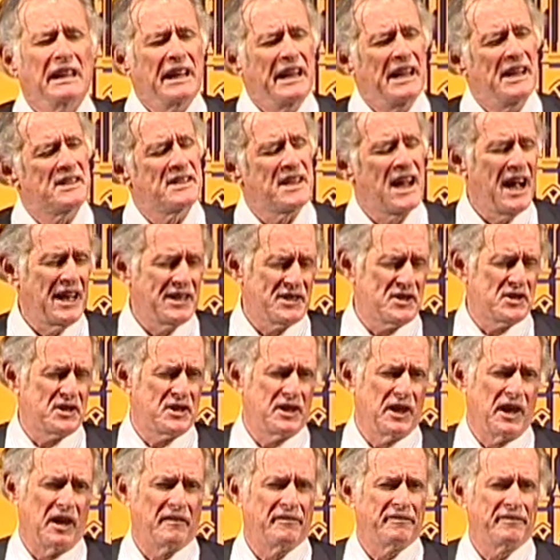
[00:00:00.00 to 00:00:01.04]
is hot
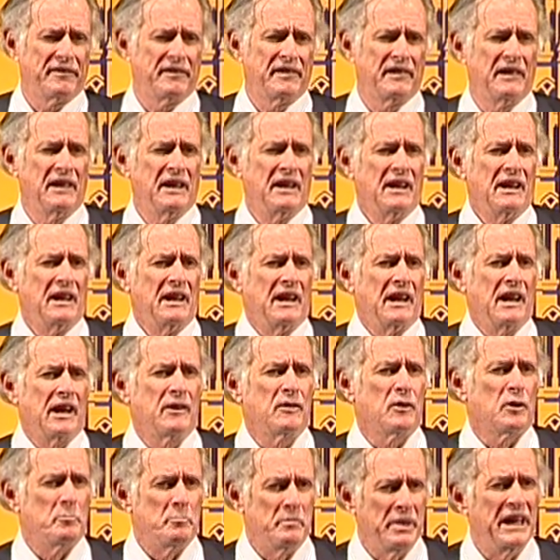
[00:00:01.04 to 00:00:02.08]
stuff, and
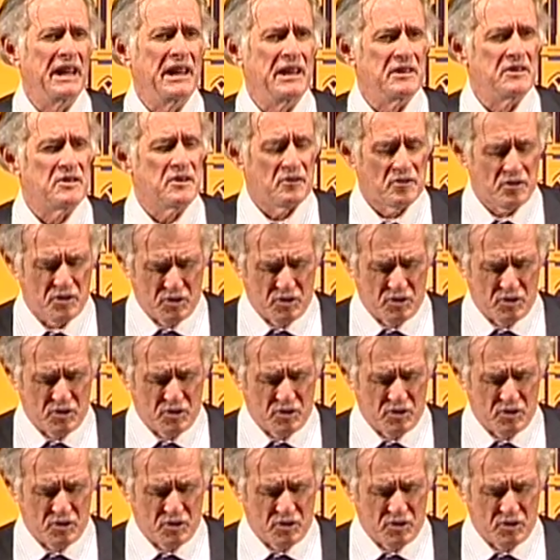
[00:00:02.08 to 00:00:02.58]
her beans are